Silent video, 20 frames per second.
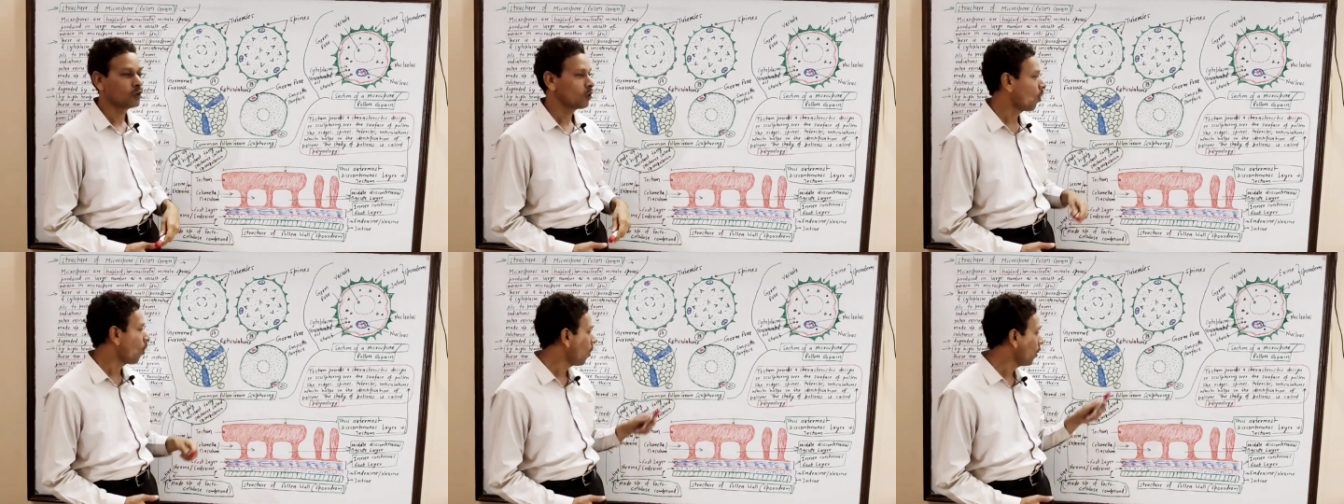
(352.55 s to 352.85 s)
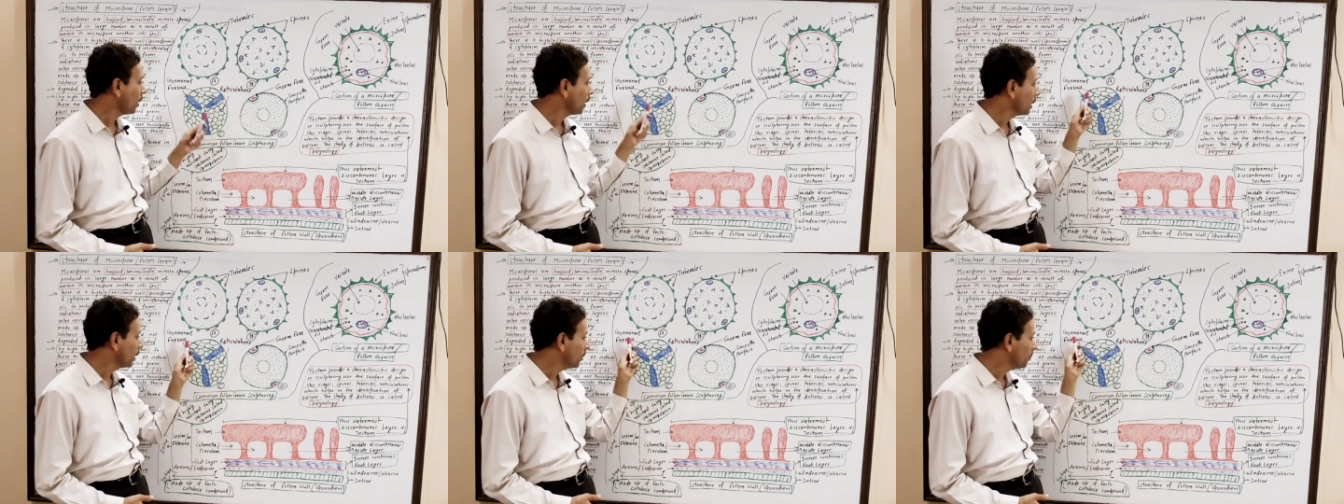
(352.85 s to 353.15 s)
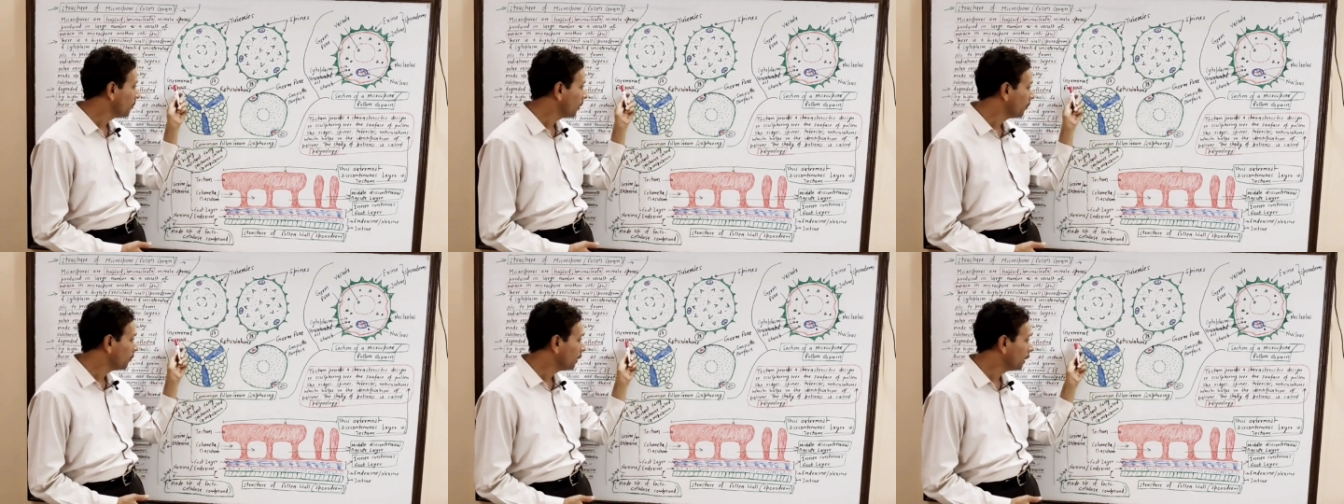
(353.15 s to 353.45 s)
or it
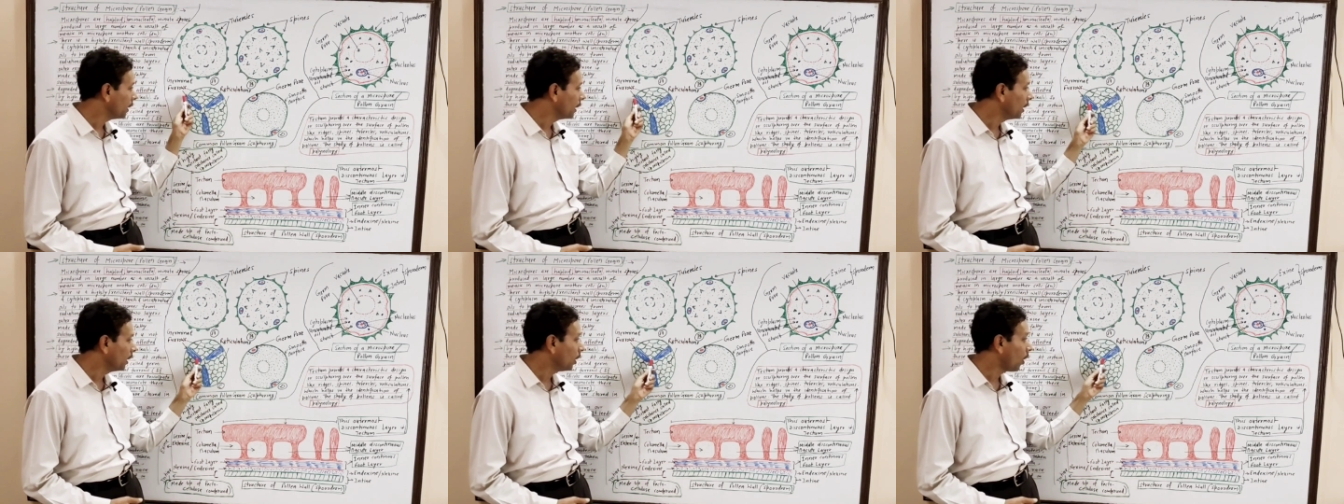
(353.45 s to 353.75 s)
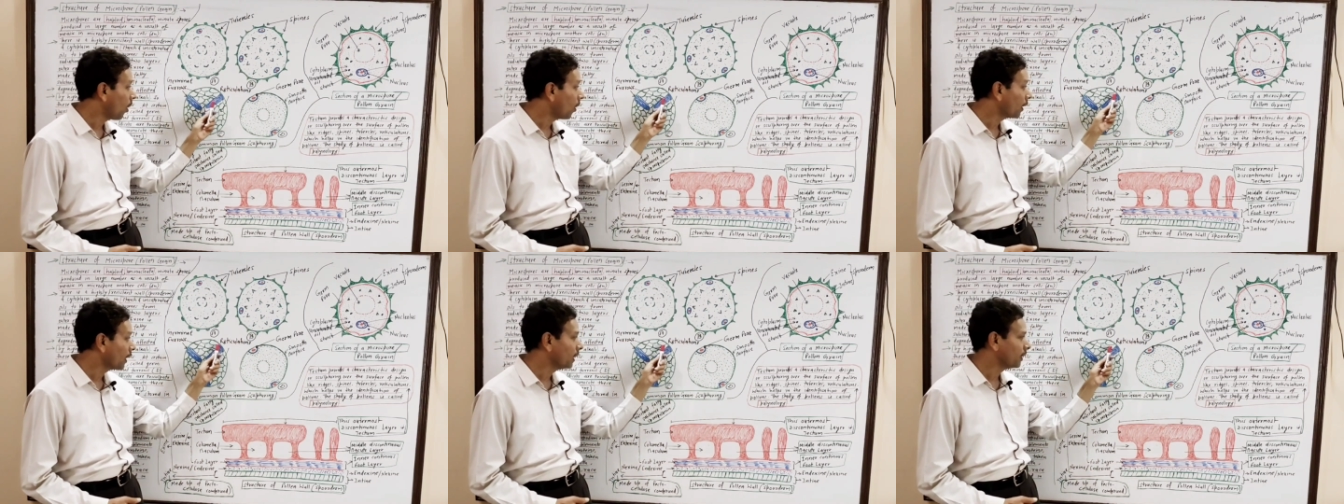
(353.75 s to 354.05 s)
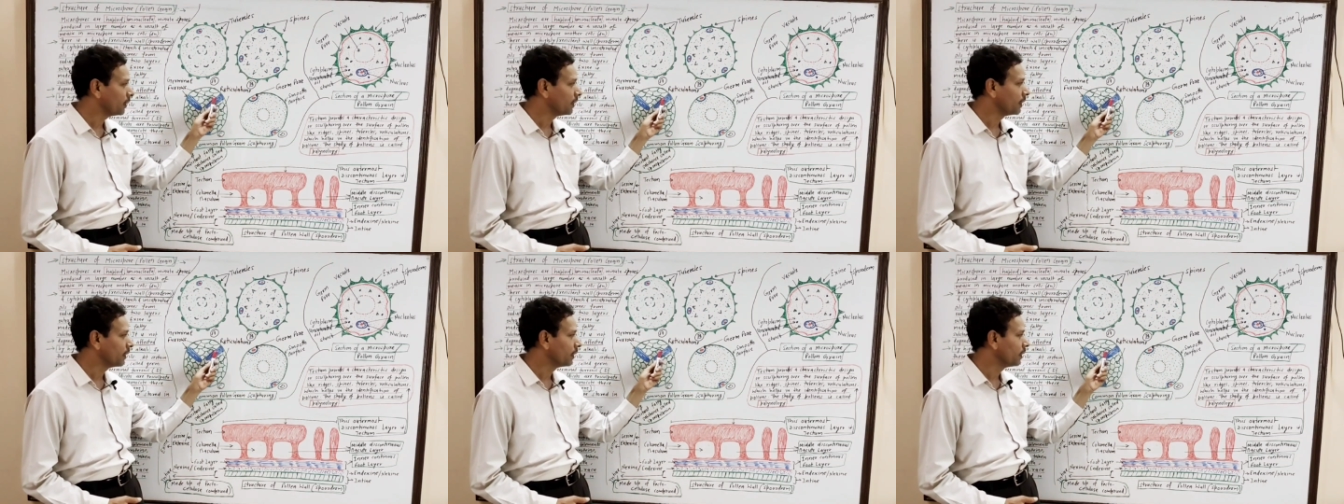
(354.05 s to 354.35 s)
may be
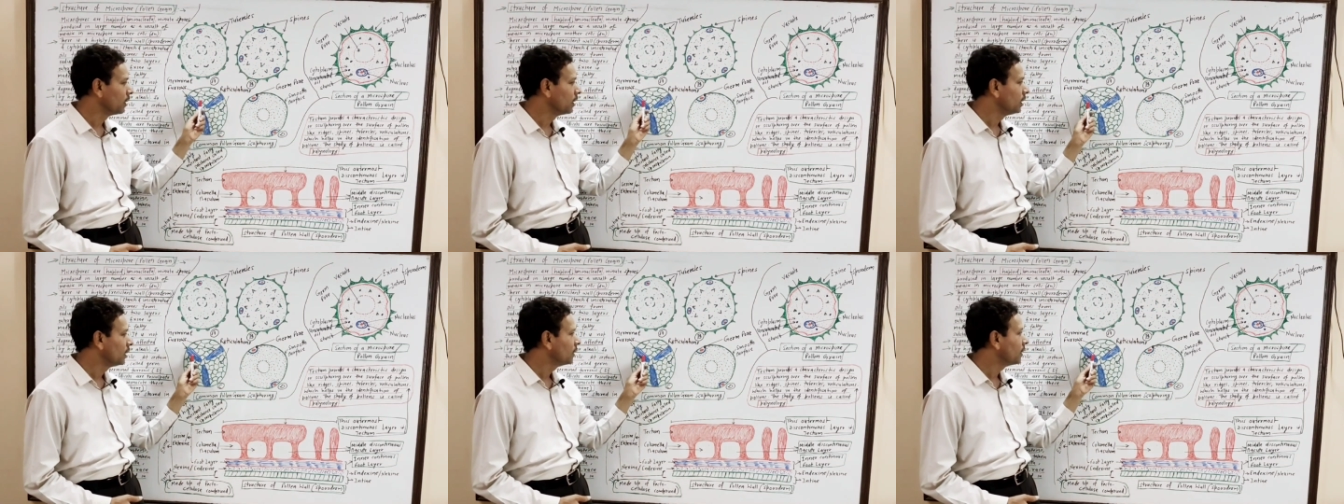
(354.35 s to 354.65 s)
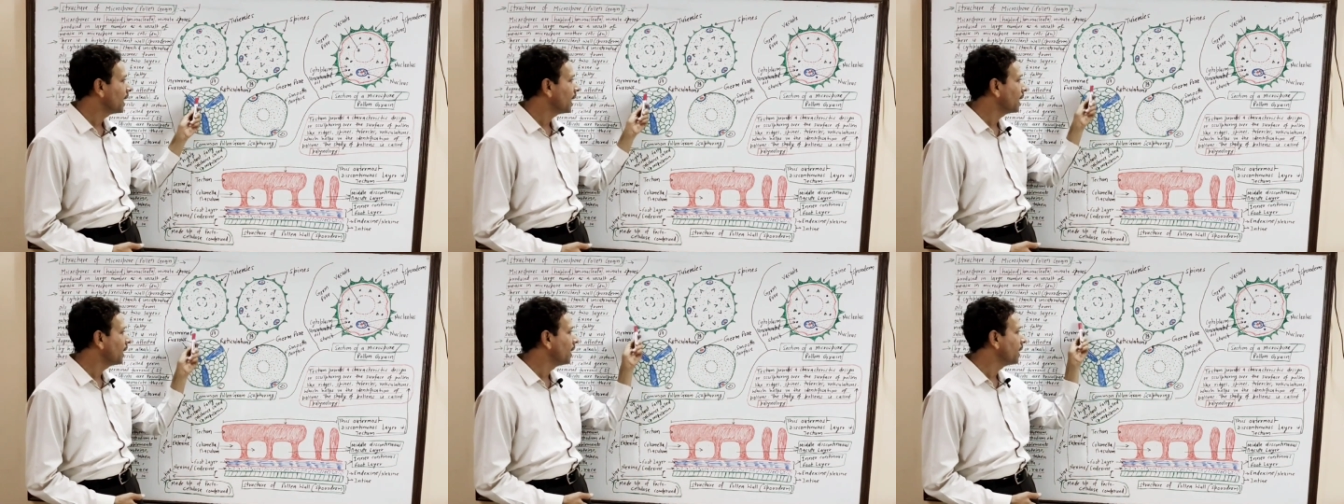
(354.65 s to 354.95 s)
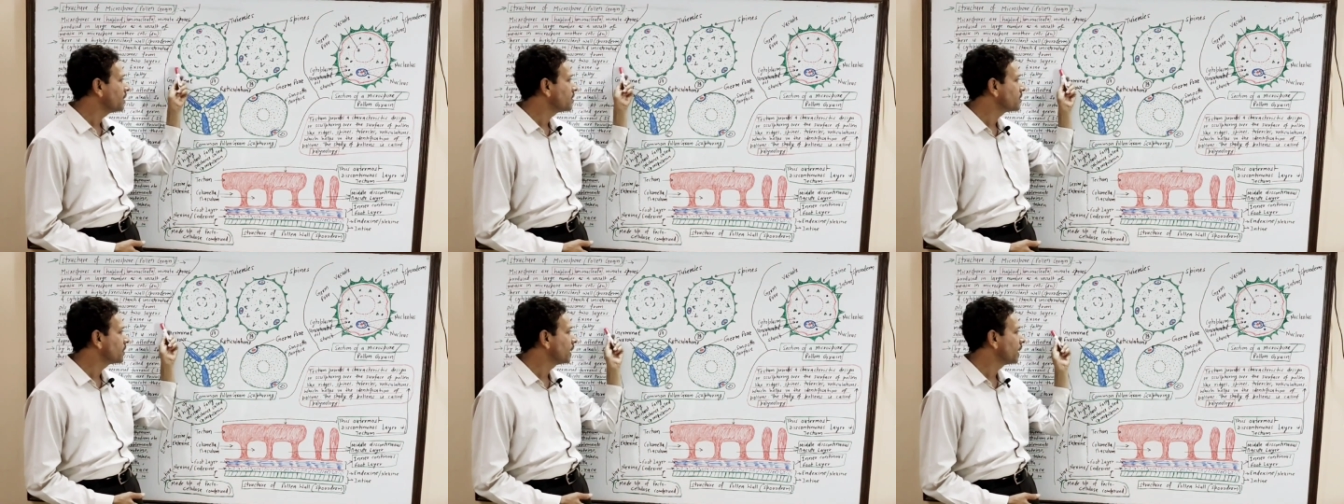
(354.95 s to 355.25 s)
elongated, then it
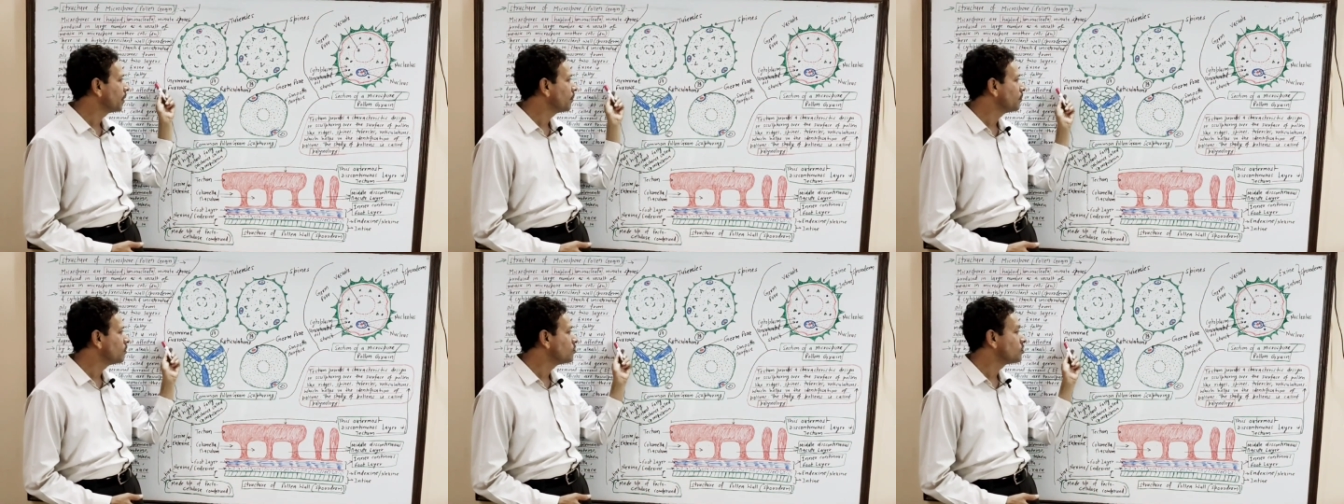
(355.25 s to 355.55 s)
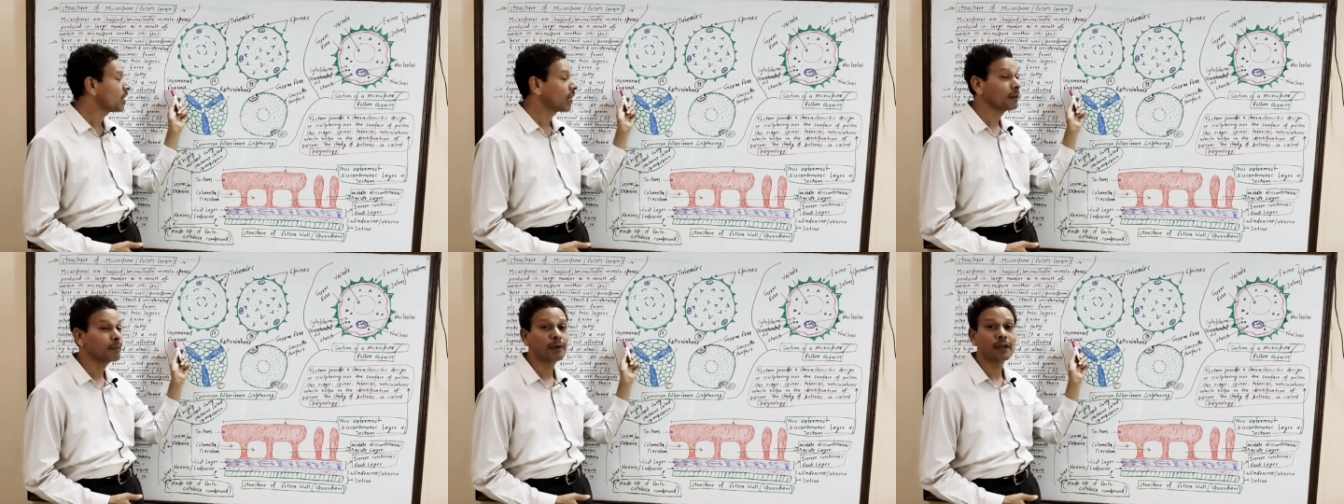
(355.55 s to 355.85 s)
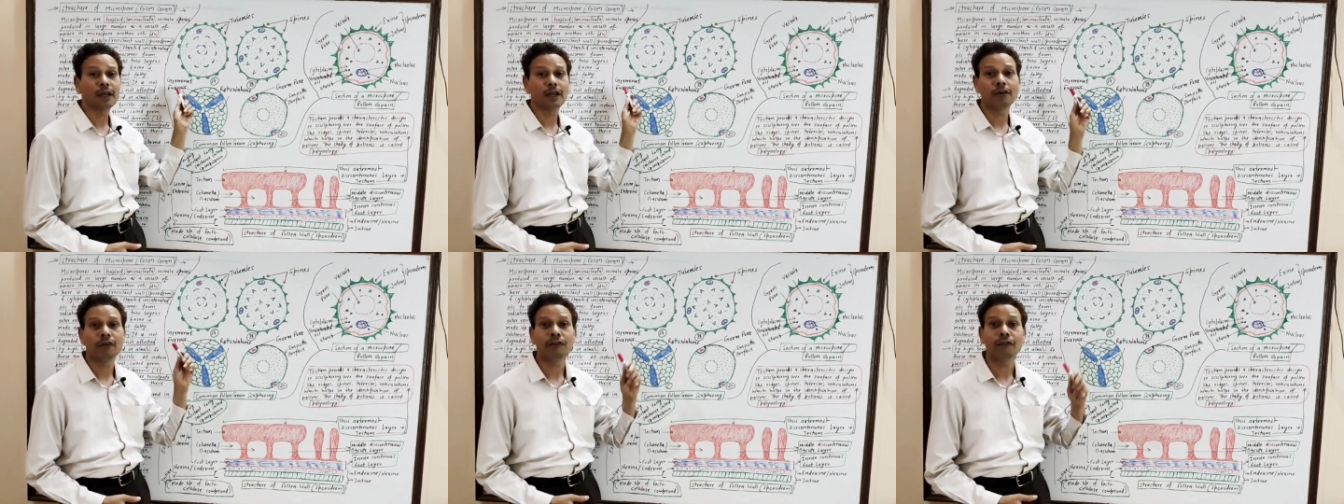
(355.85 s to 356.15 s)
is named
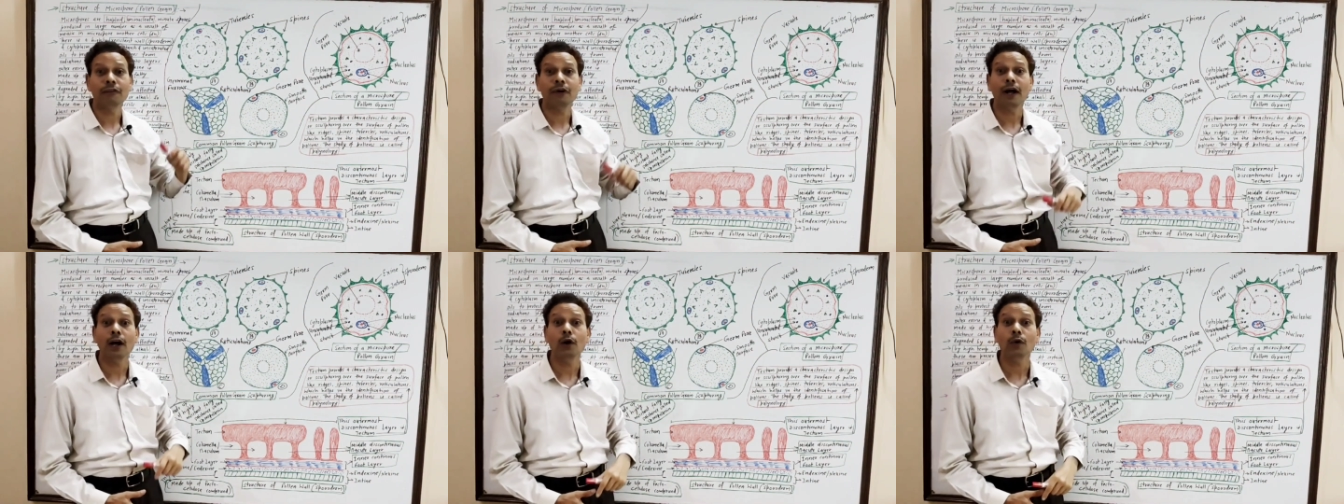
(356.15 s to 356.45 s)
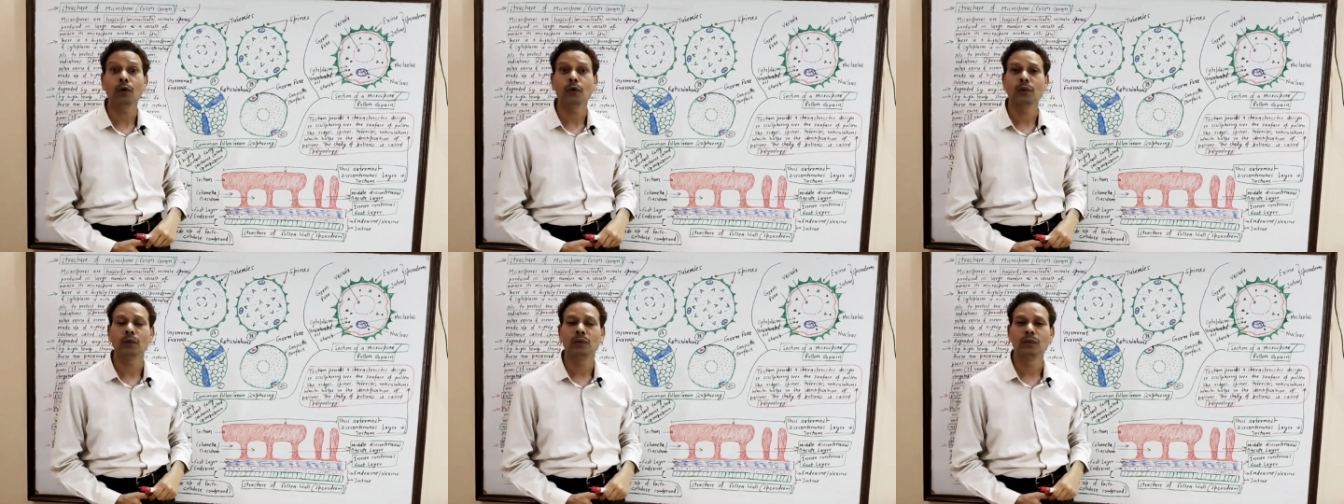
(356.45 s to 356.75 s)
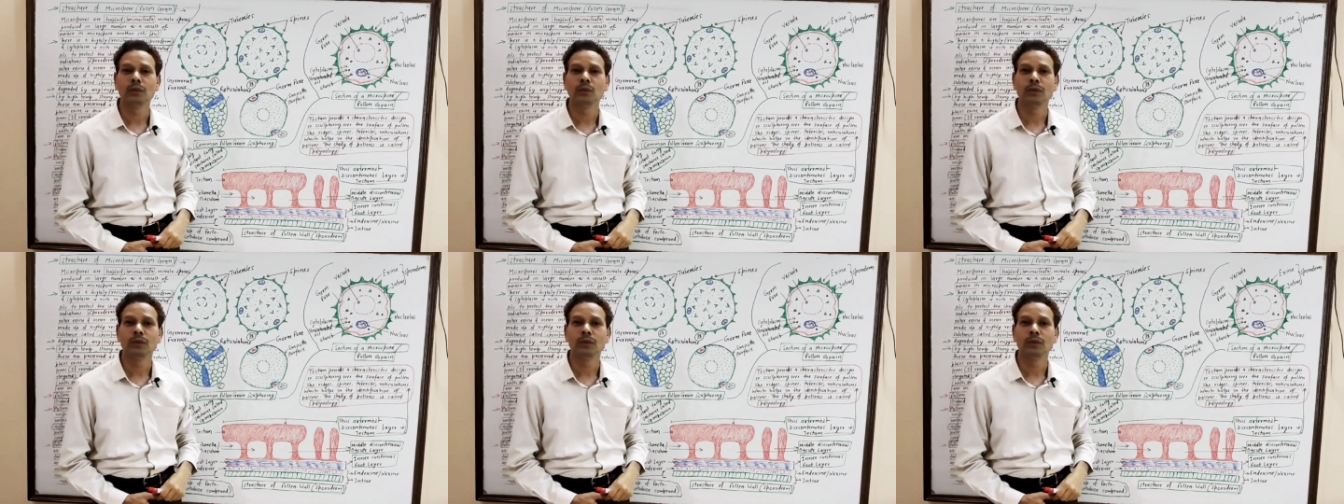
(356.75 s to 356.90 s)
germinal furrow.